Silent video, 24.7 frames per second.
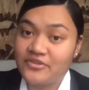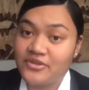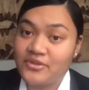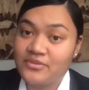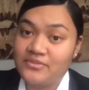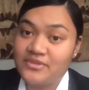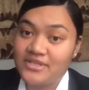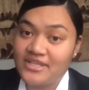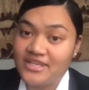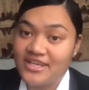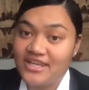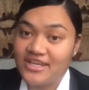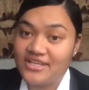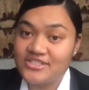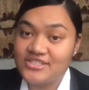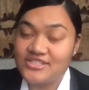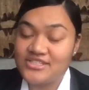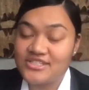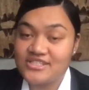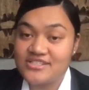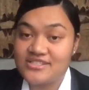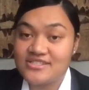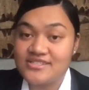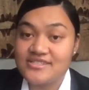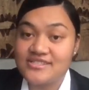
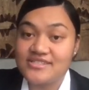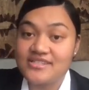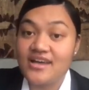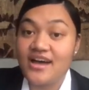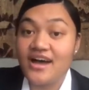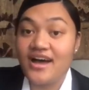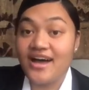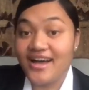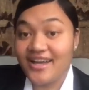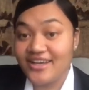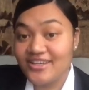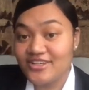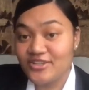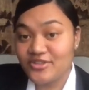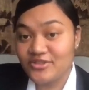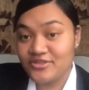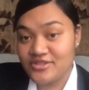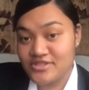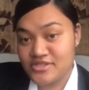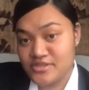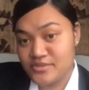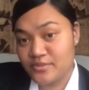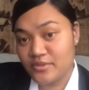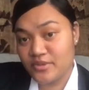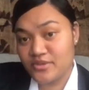communications at your
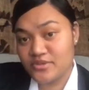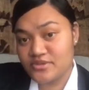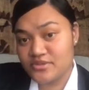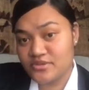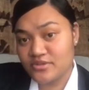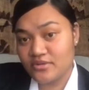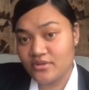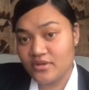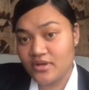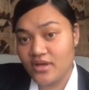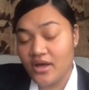disposal.